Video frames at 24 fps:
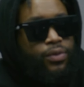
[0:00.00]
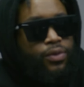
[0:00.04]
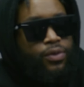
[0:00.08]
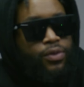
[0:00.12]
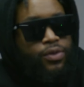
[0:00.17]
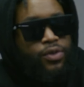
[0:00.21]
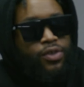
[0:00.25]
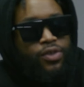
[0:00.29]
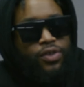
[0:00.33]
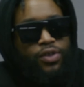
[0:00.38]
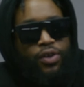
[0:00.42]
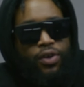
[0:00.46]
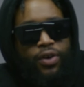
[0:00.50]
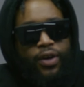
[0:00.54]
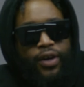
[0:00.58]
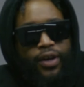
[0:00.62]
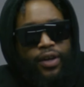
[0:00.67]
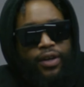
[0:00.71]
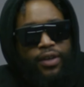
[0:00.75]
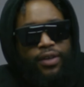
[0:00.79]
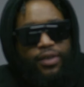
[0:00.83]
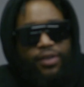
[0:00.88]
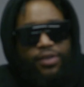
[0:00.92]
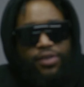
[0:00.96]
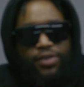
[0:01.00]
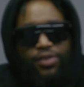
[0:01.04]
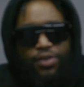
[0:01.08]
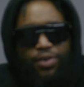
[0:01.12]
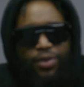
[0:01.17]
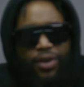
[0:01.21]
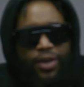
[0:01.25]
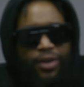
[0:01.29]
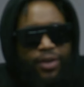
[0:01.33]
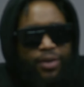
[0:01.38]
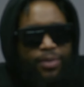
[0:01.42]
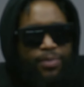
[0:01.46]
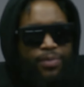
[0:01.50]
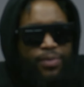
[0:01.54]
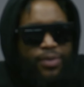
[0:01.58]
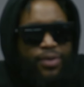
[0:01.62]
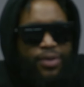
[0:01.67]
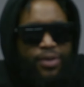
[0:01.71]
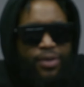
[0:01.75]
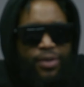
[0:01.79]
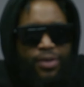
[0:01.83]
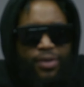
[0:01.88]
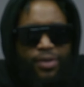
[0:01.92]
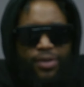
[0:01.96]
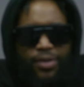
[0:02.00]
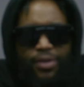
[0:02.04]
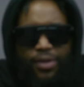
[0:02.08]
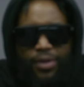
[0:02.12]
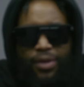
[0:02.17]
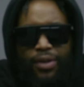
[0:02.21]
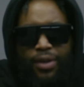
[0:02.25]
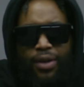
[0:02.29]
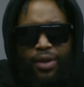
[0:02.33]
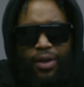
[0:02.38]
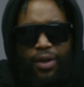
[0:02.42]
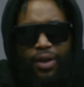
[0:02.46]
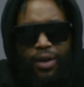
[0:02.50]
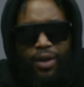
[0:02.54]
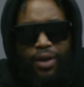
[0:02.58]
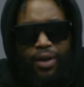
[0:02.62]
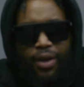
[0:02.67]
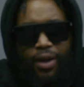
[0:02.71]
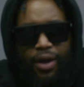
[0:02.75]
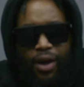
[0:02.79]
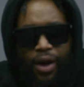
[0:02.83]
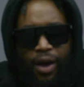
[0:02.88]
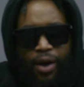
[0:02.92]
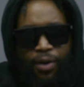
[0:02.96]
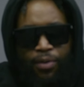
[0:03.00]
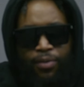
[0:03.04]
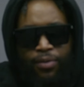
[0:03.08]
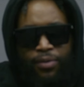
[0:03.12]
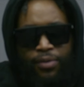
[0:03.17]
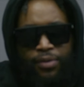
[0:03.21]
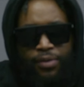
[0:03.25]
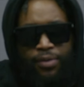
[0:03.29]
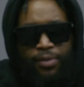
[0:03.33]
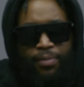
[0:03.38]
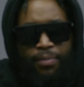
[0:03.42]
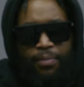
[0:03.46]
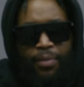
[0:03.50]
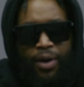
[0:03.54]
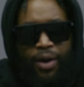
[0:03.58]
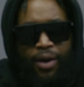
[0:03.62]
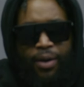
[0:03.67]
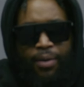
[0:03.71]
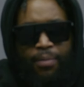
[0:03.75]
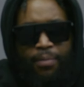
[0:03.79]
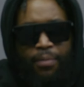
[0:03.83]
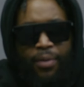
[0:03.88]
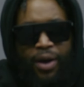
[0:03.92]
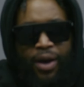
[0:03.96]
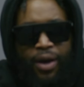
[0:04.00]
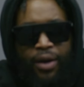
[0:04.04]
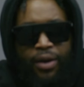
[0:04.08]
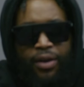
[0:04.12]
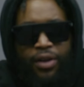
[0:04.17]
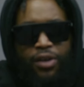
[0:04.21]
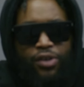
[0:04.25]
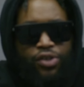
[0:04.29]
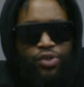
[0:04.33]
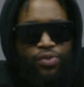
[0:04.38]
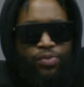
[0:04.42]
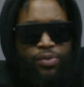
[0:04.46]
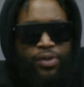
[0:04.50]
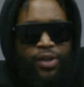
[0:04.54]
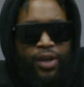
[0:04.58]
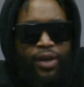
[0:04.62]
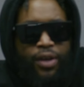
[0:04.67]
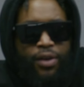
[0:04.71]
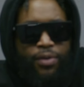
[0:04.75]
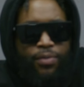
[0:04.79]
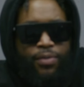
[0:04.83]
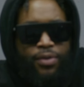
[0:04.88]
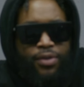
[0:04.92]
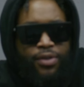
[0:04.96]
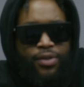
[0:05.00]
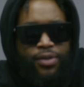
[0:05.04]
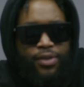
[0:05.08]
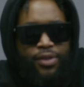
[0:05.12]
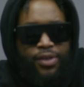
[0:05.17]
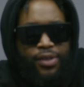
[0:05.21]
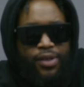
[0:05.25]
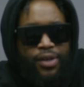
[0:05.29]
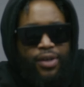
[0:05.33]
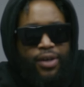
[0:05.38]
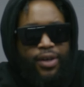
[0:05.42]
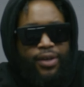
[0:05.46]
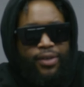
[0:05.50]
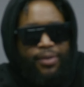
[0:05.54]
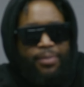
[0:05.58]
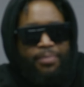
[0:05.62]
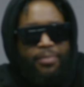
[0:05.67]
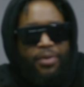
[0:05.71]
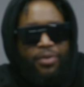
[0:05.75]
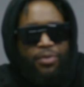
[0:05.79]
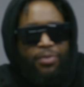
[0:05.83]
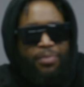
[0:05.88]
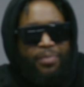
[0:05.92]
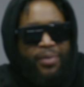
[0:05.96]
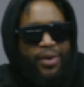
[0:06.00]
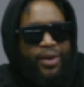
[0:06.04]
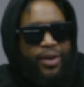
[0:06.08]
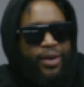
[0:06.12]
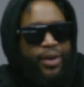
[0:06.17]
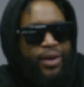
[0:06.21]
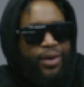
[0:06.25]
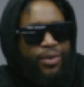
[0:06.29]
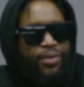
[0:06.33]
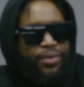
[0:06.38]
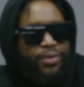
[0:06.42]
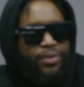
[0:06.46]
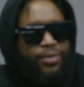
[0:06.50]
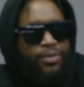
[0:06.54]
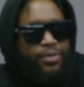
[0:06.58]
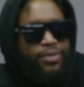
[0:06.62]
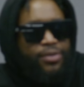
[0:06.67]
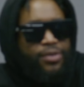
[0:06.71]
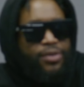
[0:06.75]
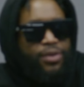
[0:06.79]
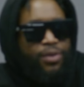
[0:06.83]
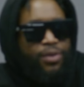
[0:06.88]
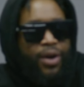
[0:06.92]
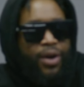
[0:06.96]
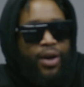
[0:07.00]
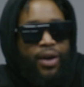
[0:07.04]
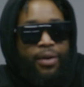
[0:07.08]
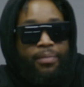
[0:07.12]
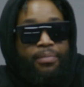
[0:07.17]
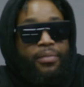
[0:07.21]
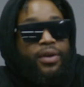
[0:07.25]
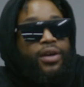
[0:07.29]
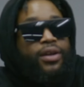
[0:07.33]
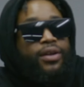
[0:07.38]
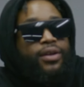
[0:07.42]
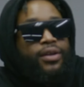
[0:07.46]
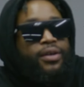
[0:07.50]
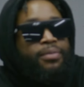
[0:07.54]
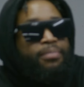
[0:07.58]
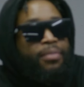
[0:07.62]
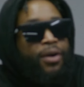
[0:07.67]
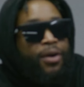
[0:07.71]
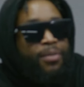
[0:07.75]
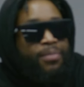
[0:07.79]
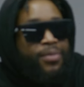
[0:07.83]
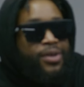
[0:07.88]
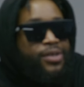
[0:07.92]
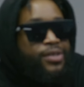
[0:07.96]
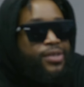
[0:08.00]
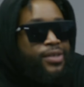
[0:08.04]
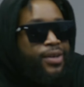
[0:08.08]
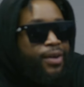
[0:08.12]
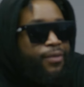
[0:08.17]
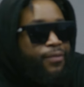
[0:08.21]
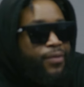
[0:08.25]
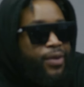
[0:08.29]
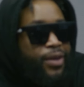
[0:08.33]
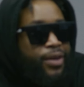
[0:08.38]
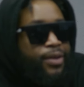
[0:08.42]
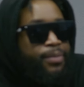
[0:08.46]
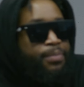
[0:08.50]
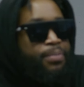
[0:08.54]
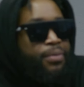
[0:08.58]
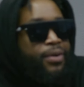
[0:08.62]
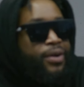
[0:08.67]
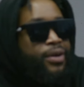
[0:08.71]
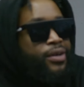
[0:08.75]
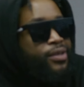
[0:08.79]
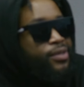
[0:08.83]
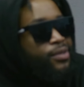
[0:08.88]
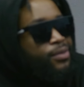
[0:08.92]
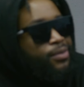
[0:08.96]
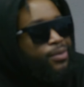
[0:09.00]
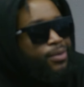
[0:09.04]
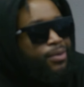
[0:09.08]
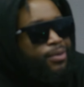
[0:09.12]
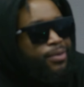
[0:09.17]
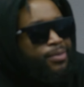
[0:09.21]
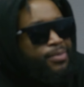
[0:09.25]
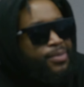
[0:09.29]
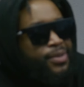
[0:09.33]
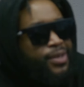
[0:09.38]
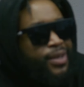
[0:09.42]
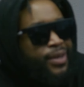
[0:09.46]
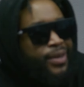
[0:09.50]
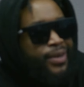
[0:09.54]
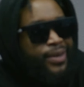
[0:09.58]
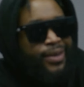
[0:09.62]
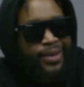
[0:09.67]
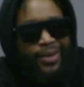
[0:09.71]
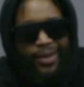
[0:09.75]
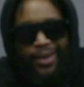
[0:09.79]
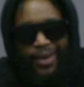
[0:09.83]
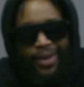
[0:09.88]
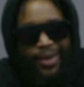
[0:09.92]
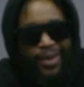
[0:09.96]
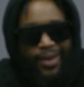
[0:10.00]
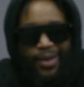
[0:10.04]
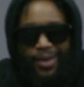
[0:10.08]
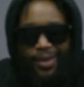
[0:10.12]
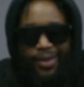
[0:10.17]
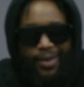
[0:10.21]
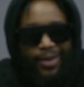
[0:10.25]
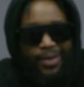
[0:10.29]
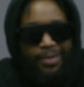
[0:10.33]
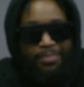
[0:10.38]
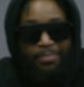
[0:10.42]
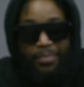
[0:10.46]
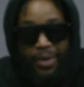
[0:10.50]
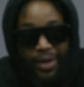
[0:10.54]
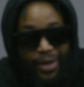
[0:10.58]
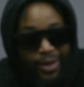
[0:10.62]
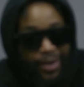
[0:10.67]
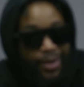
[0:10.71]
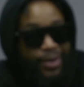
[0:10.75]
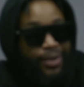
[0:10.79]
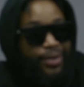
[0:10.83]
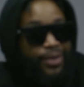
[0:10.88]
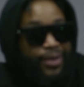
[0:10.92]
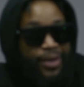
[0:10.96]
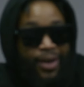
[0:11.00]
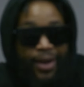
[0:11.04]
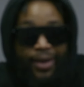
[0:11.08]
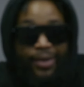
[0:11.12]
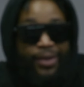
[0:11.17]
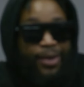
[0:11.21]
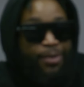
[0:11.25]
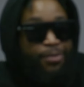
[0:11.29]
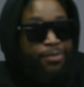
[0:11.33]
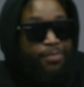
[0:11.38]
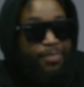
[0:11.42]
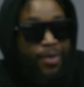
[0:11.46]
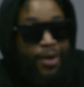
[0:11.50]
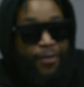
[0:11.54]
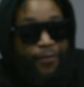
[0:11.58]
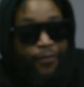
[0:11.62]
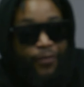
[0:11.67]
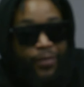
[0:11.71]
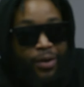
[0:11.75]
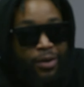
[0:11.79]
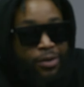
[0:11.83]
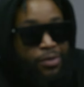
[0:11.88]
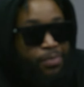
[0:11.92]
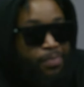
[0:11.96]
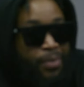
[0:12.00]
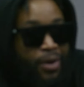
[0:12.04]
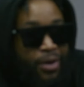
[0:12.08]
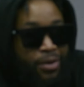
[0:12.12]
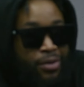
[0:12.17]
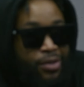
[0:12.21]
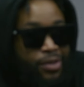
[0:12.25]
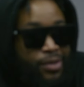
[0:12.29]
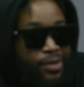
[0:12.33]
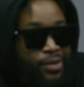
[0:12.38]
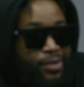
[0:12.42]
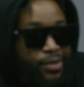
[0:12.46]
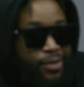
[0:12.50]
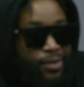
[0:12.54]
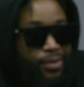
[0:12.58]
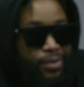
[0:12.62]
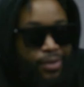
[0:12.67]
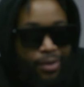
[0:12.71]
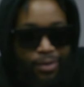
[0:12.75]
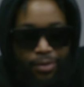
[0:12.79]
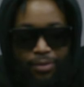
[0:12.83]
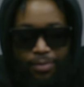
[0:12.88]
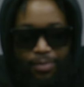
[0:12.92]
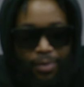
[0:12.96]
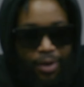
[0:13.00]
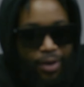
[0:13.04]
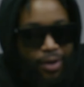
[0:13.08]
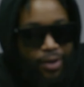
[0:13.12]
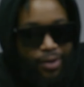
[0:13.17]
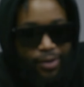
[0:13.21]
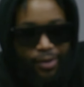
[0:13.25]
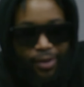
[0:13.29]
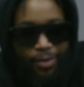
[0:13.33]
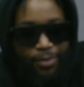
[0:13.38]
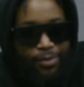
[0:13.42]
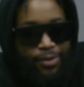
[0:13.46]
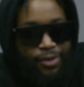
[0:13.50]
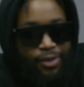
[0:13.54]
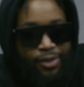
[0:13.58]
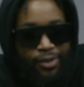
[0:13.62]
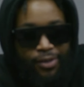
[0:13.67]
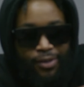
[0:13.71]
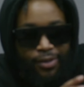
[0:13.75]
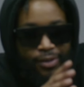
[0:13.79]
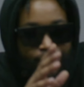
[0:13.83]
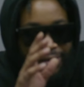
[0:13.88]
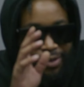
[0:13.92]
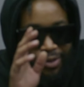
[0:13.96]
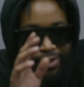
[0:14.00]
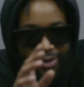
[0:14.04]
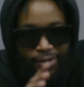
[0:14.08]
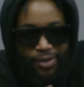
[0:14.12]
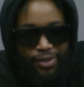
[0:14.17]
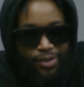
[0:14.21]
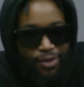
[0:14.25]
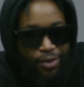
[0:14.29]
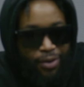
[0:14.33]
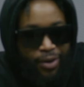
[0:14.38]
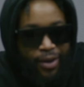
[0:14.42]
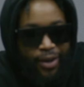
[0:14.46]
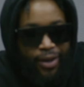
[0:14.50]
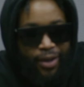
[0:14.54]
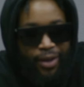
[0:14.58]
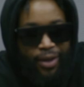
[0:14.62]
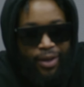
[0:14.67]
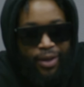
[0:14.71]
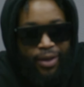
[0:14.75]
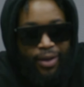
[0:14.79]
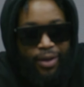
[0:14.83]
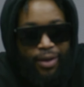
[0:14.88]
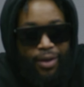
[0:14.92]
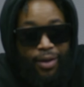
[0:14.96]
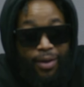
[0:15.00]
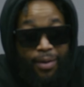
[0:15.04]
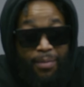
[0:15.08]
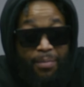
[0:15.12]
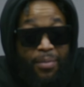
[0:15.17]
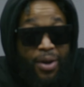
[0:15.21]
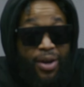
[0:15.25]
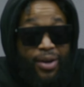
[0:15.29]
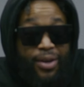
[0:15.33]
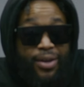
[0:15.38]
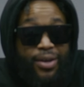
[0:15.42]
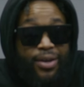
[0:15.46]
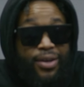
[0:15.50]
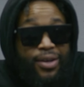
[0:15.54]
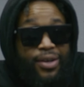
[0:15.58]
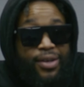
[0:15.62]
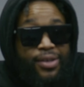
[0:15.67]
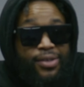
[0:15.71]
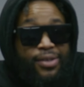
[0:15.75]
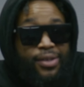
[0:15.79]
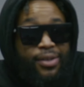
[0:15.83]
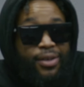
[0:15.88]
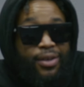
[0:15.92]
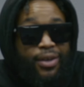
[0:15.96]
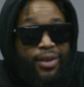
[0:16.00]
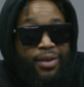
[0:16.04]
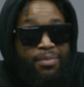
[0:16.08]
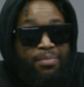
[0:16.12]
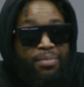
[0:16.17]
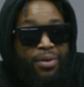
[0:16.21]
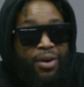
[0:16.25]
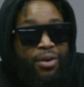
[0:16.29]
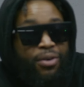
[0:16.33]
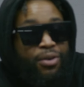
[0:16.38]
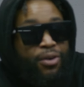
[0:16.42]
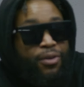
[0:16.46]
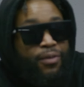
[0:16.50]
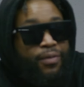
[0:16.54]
The startup was my initial thing was to cut the middleman out. So I immediately bought myself a heat press. You know what I'm saying? Immediately, like that was my first purchase. That was the start. My cousin he brought